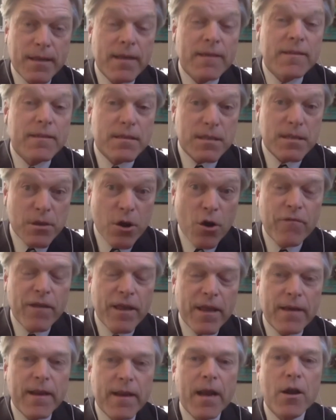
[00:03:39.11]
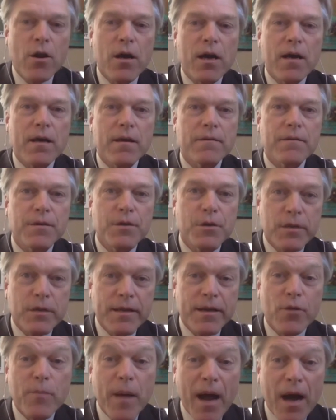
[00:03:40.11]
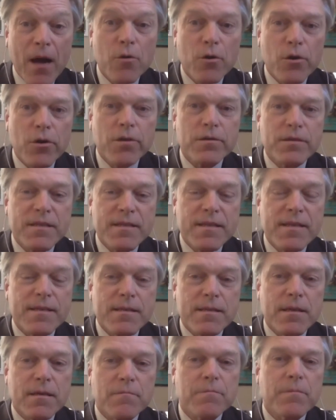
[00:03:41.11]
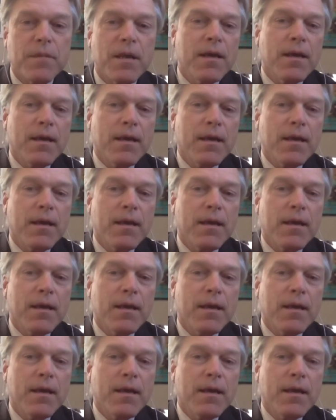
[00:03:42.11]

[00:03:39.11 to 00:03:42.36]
its Soviet-era nuclear power system.